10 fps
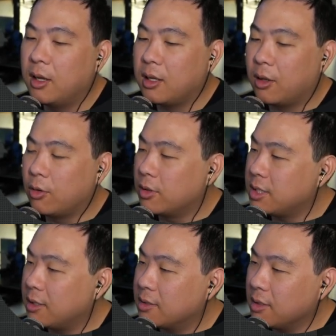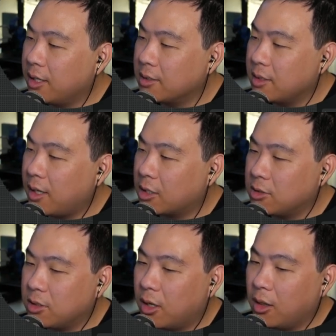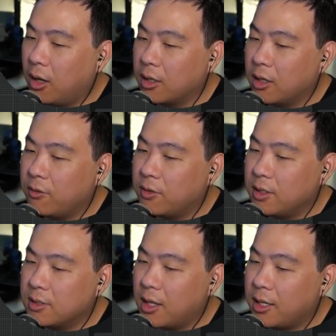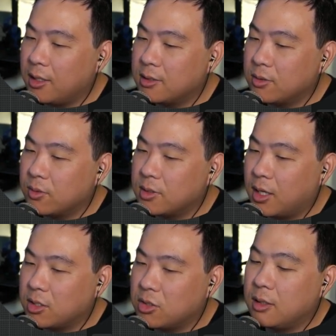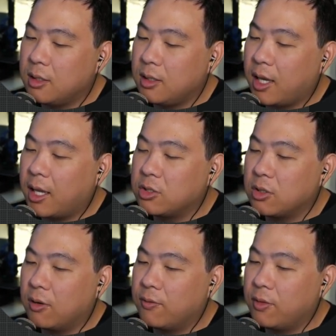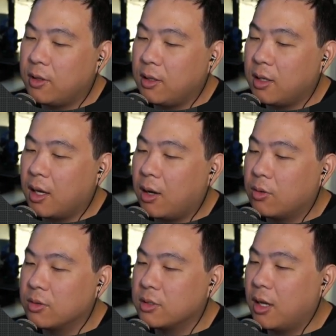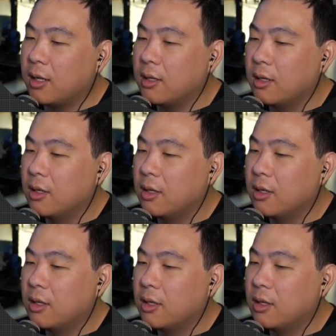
Now notice that this line is actually not long enough. This line needs to touch the edge of the outer slot.